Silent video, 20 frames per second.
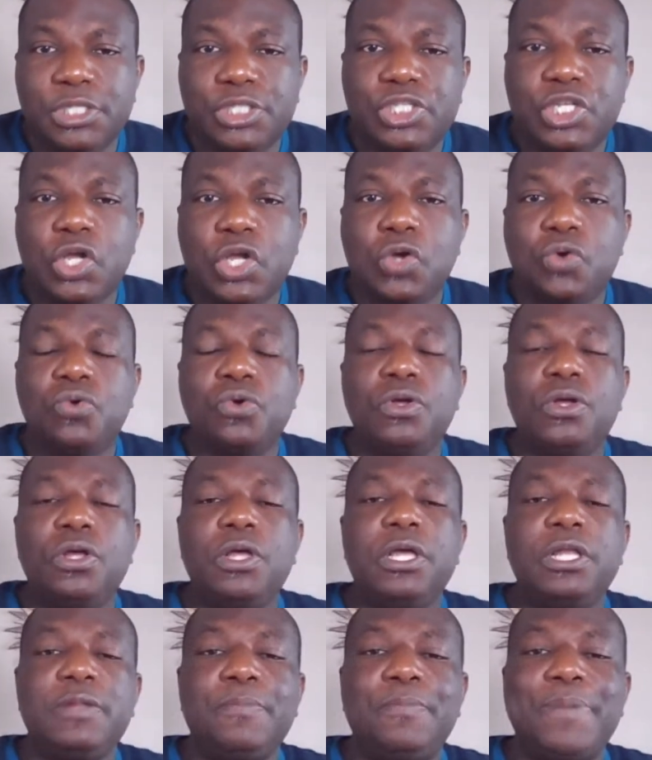So
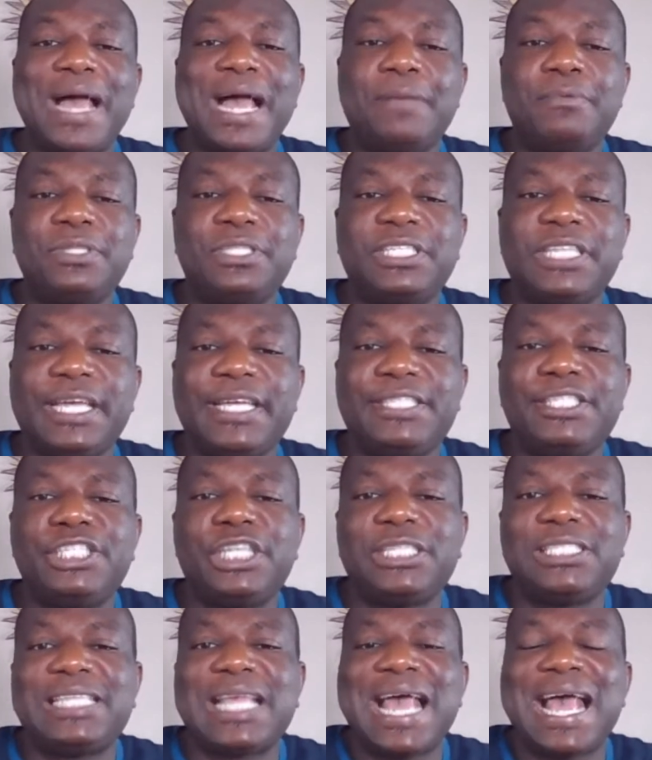the Bible says,
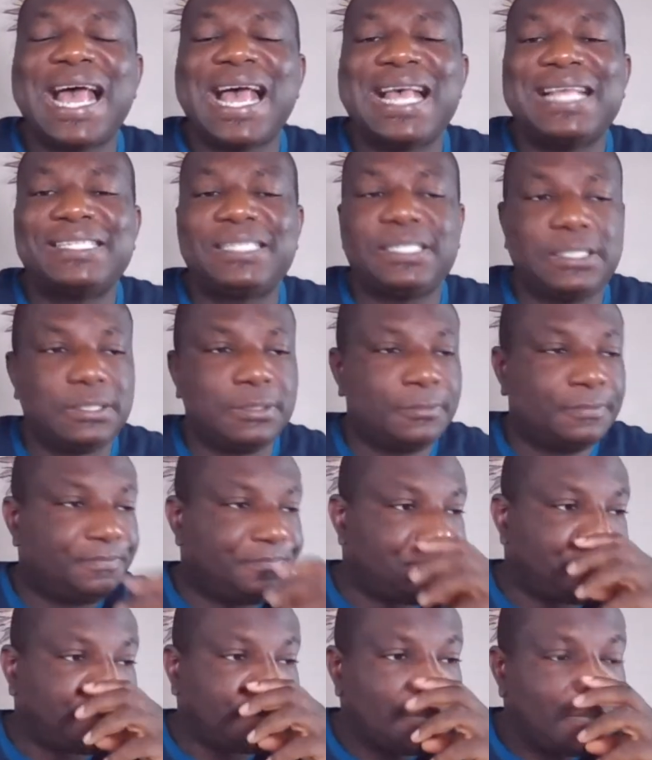just as
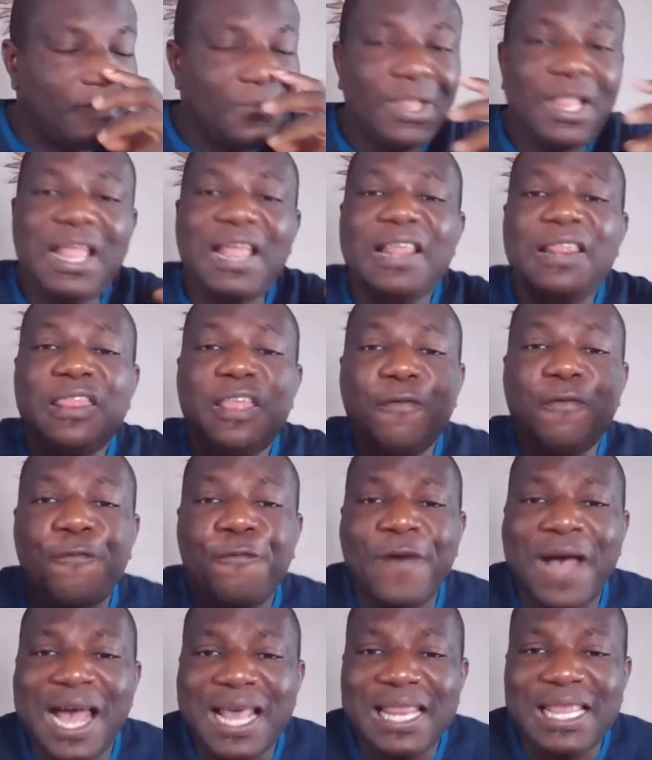the
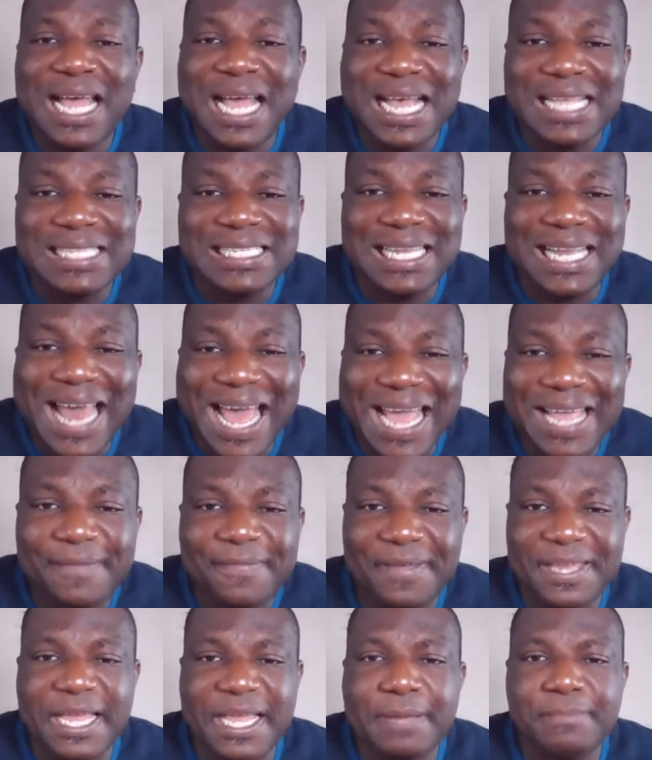Father has
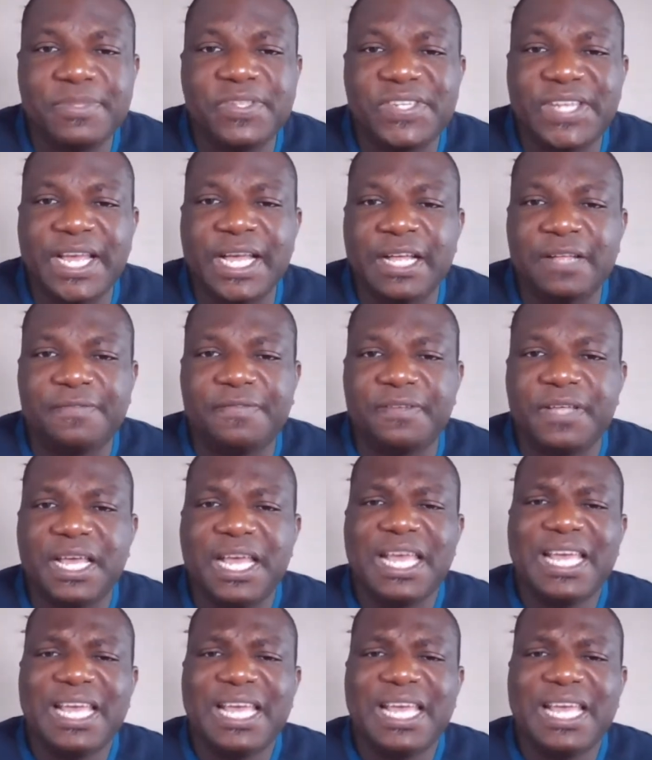life in himself,